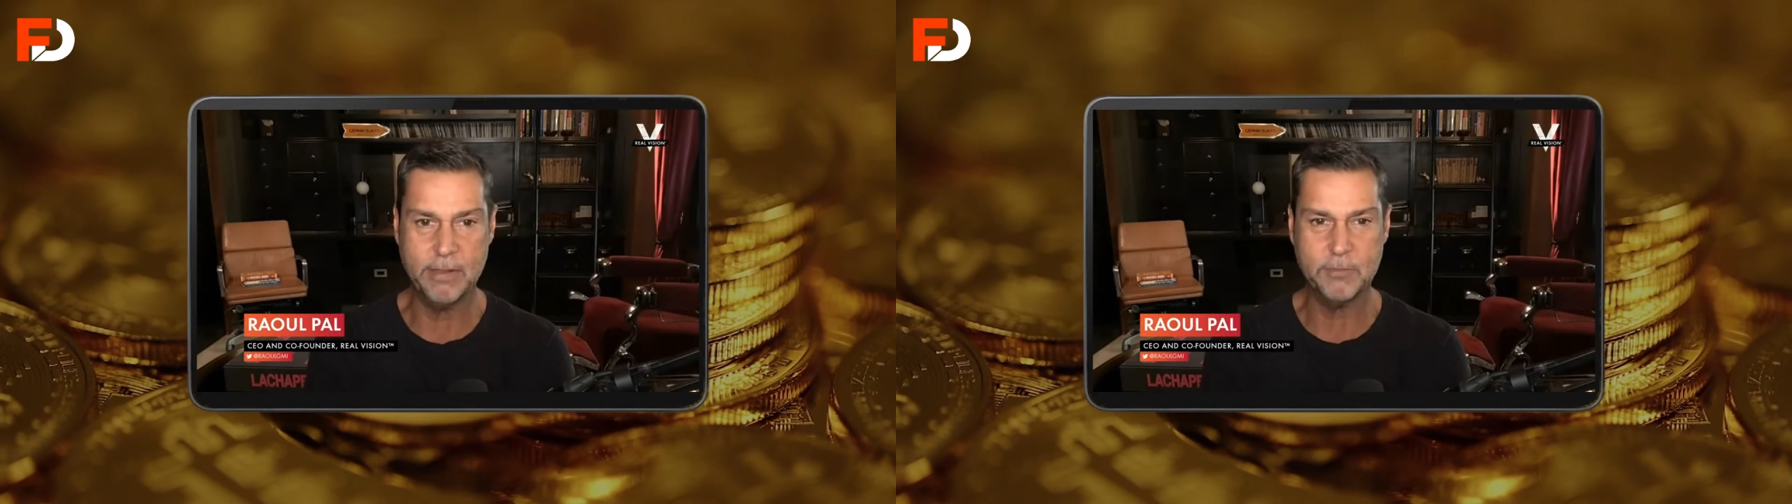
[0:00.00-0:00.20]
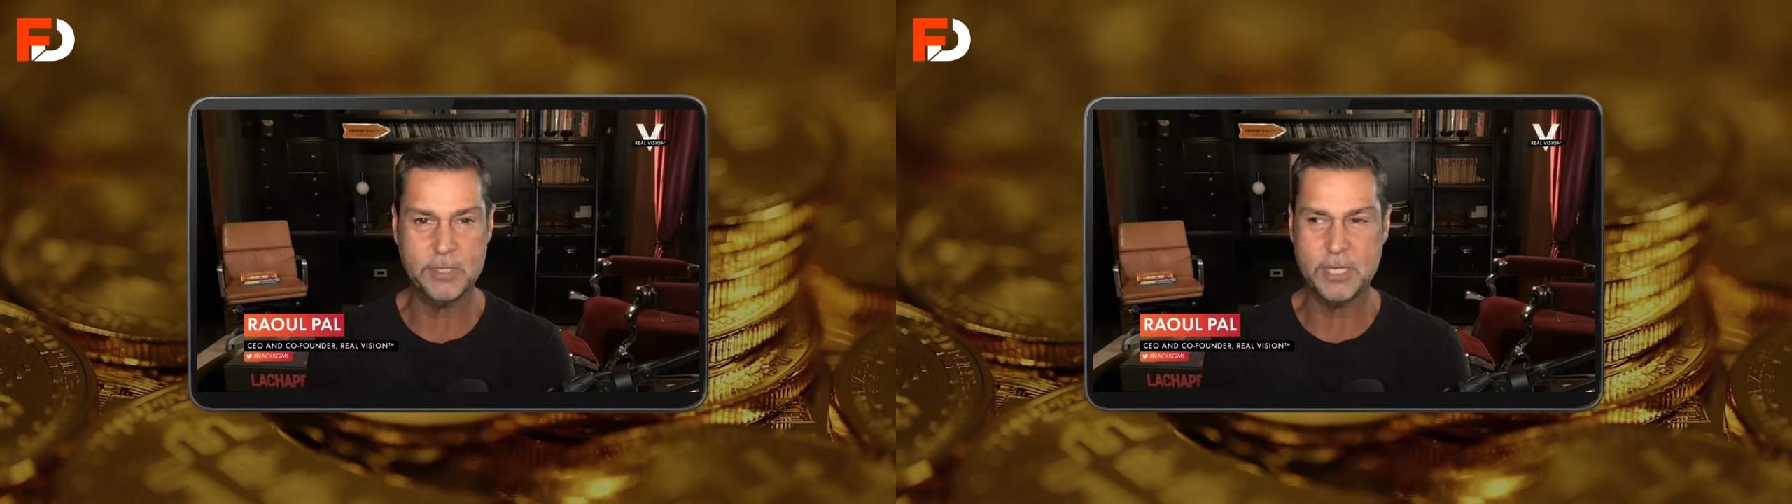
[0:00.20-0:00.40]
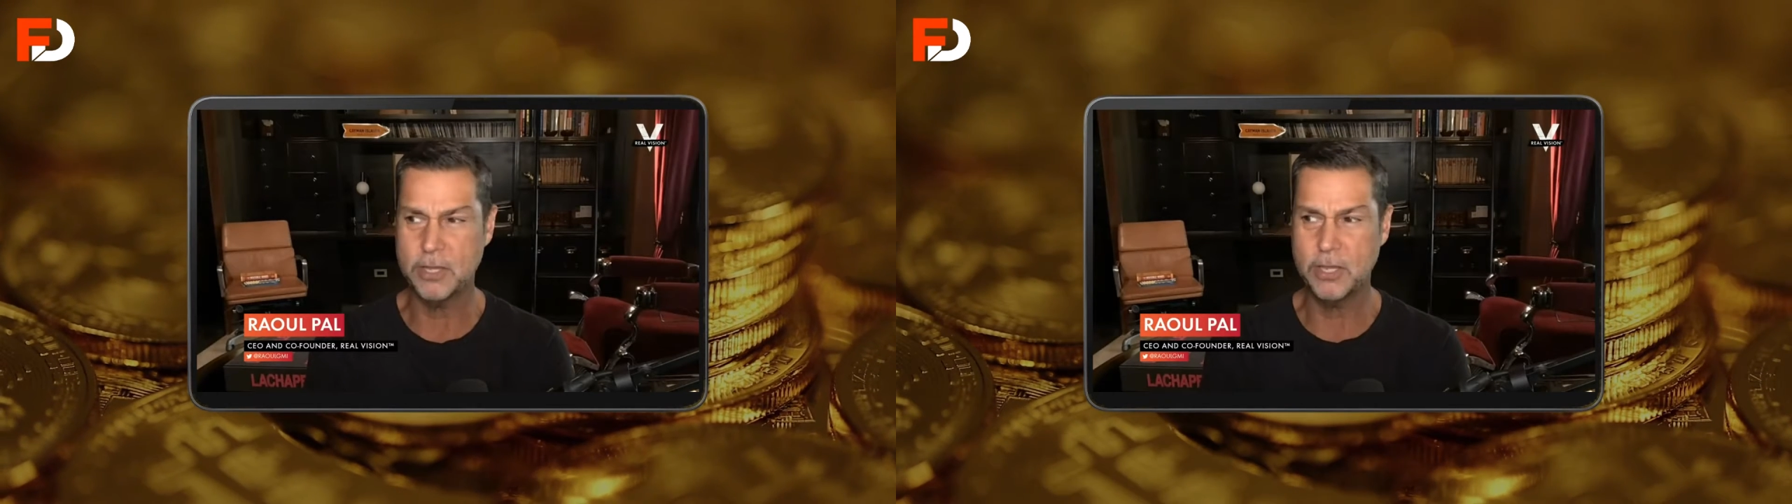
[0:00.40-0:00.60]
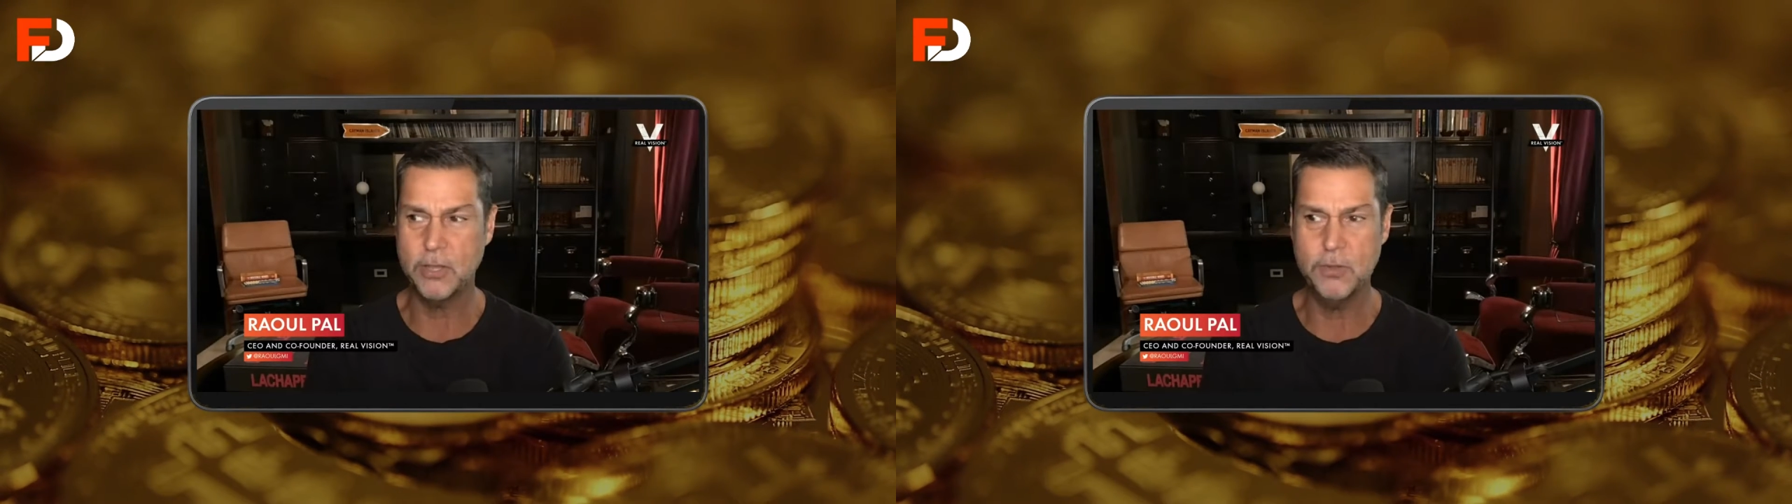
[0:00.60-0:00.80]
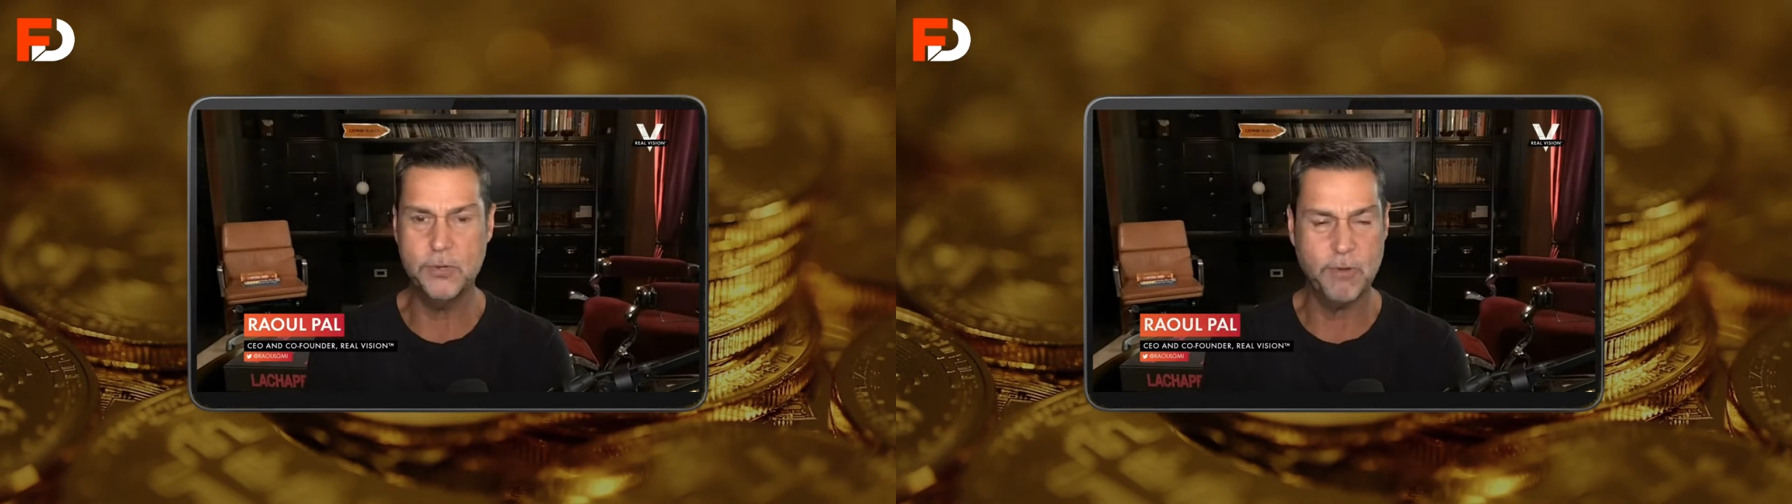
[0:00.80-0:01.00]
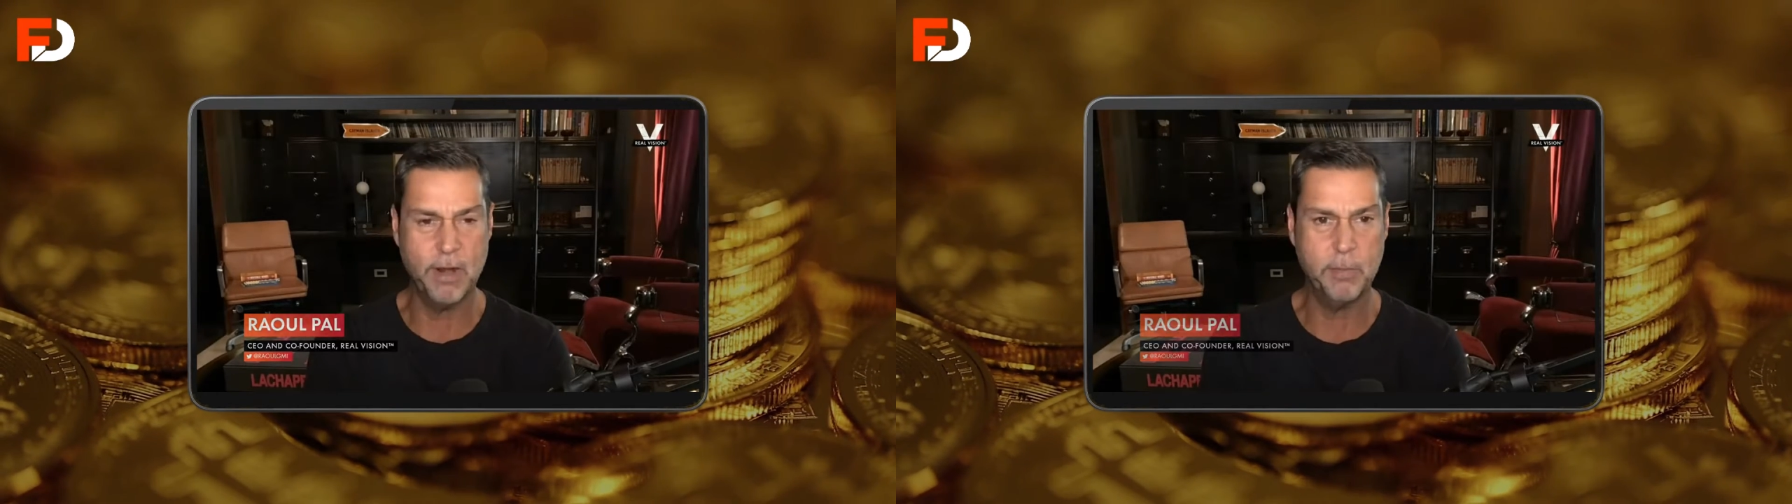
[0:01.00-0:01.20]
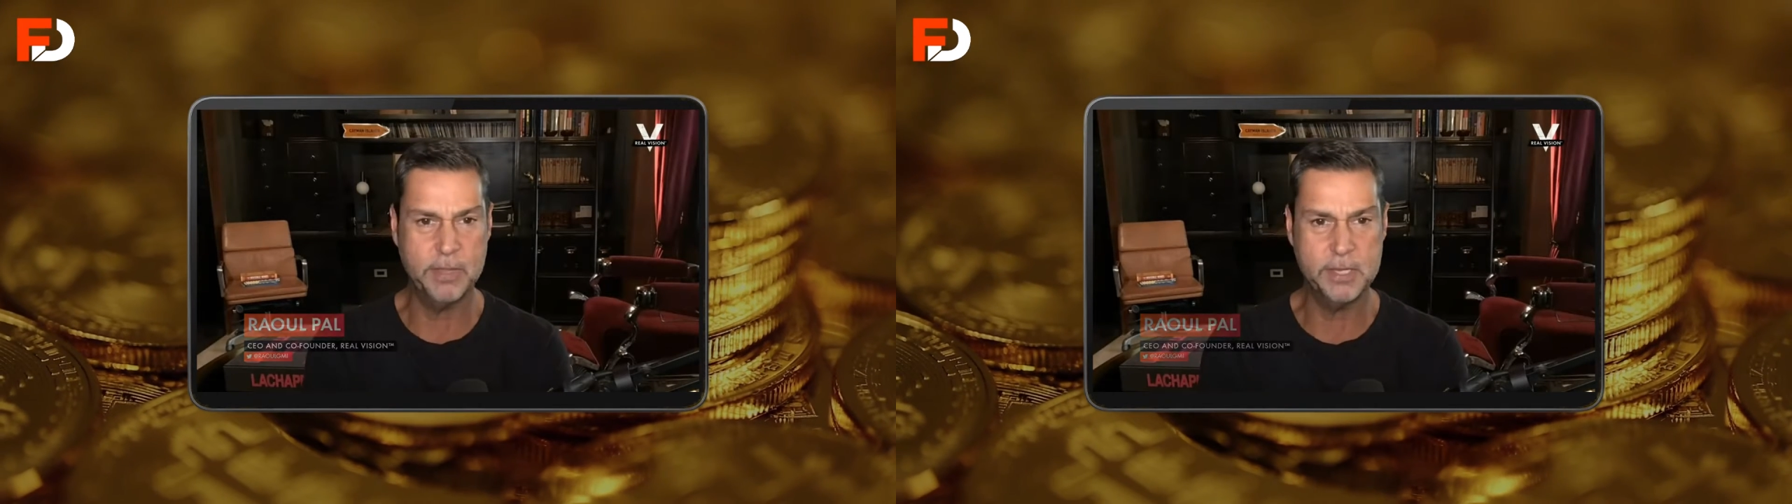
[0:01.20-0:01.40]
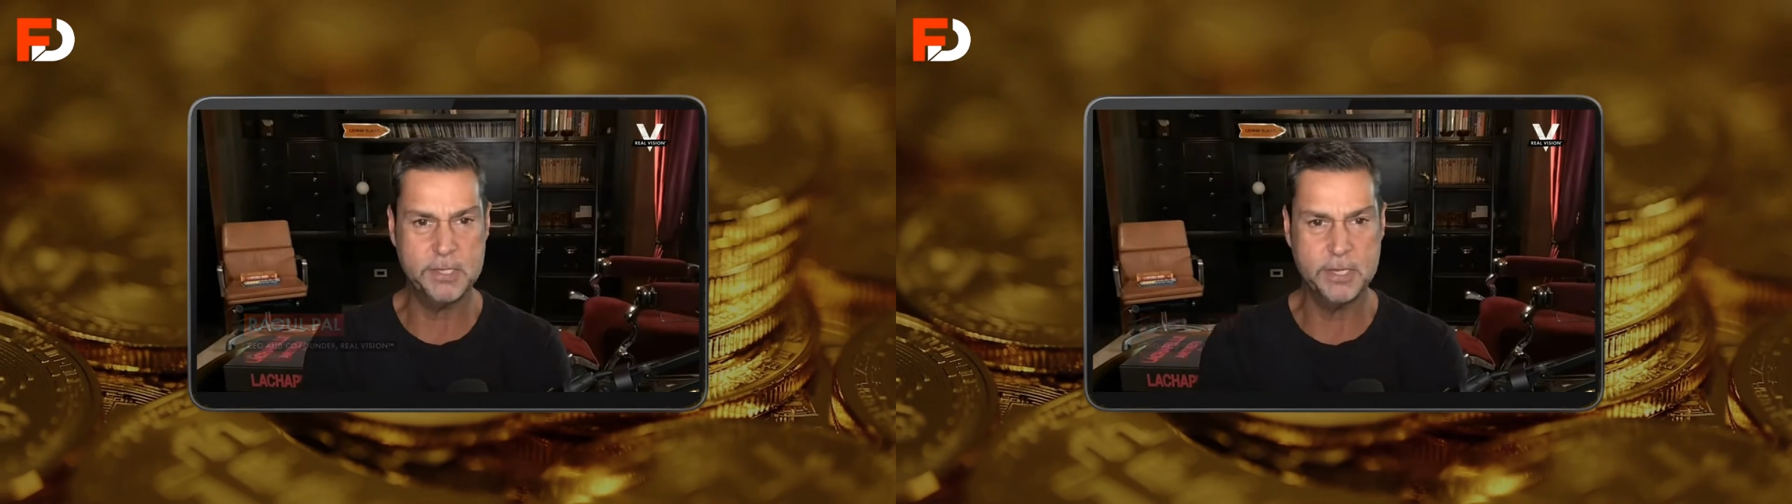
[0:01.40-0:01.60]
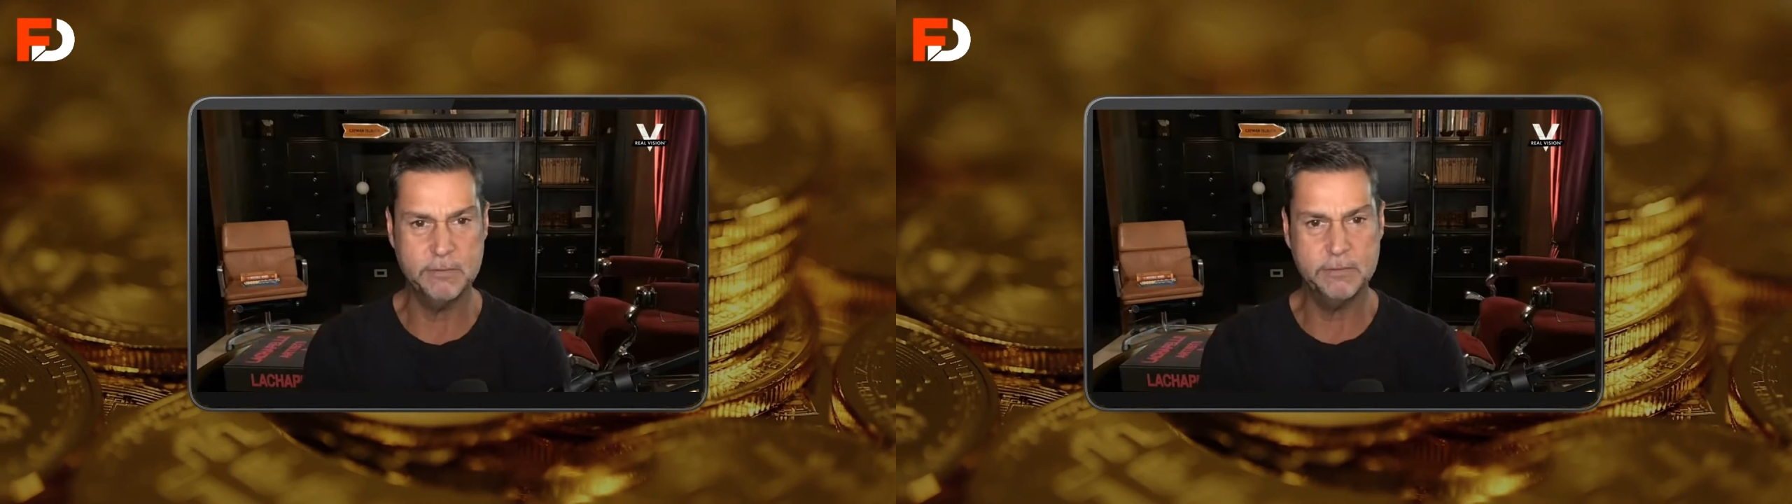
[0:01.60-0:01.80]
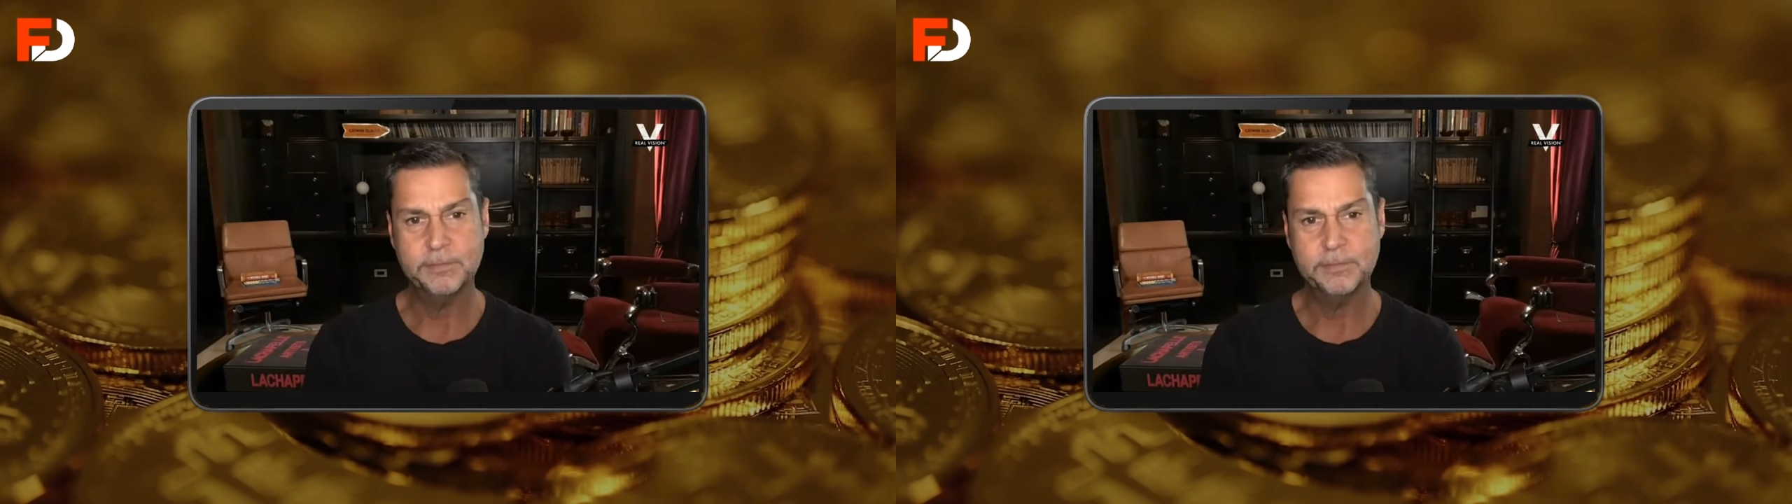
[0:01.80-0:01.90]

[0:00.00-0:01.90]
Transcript: I think we'll see a huge run up in this stuff.